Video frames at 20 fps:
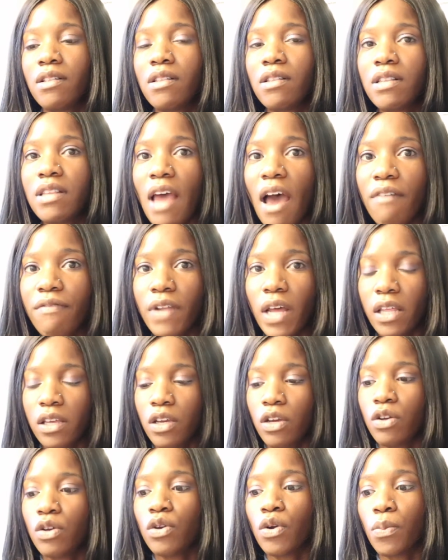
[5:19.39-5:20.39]

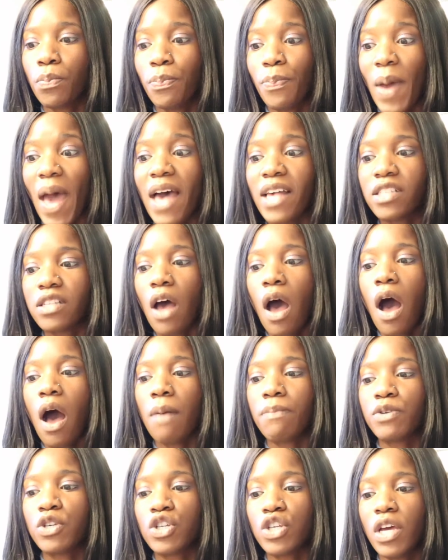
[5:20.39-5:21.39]
definitely your best
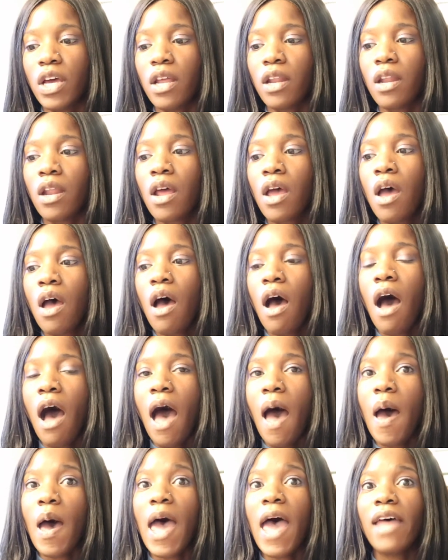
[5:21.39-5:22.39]
option,
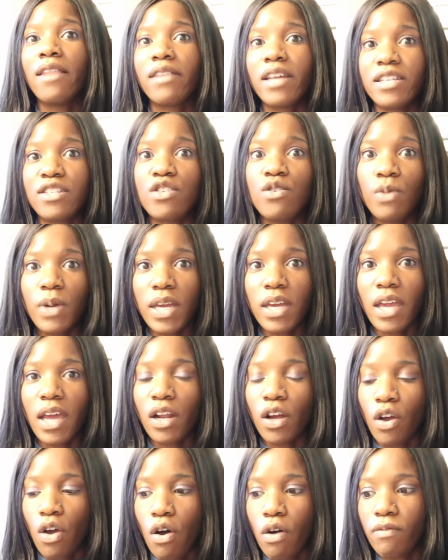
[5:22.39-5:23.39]
unless you can get
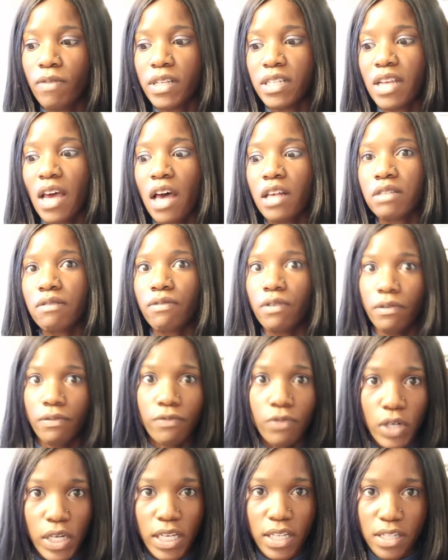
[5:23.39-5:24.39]
a COVID test for
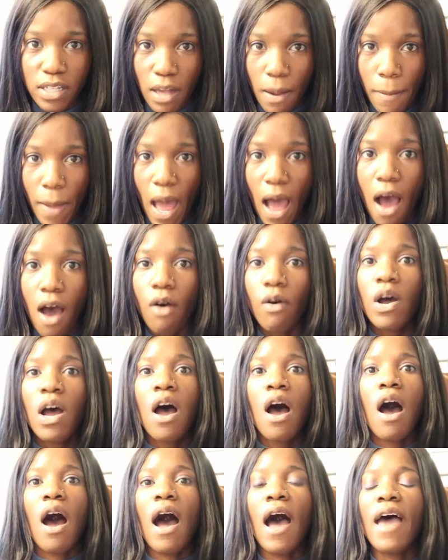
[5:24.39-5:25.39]
free somehow.
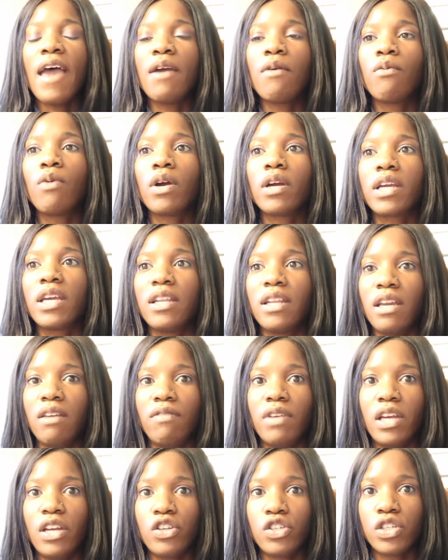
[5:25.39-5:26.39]
I work in
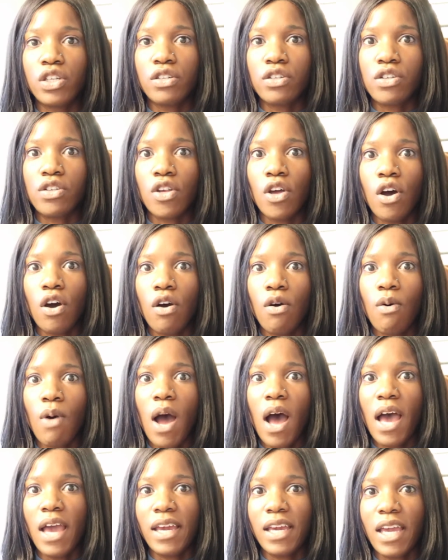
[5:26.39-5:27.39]
aviation, so
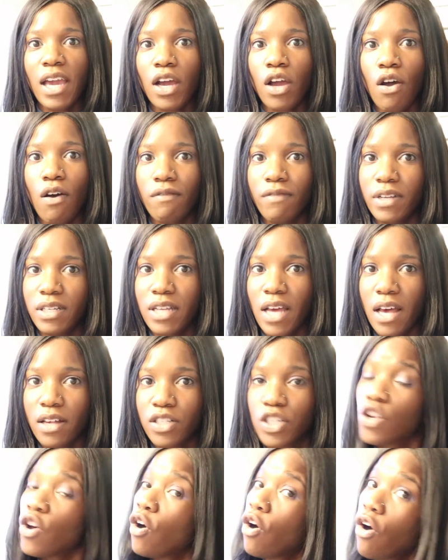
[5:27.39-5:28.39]
I get COVID
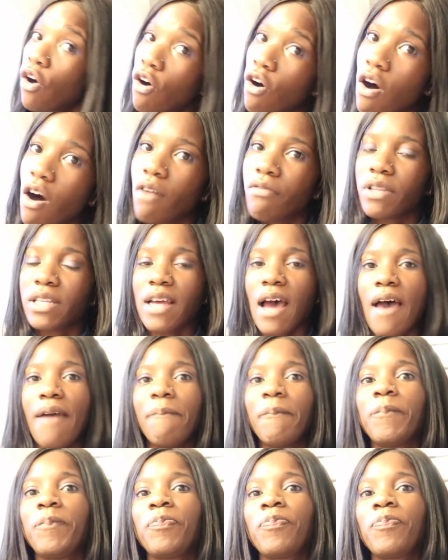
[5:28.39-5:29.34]
tests all the time.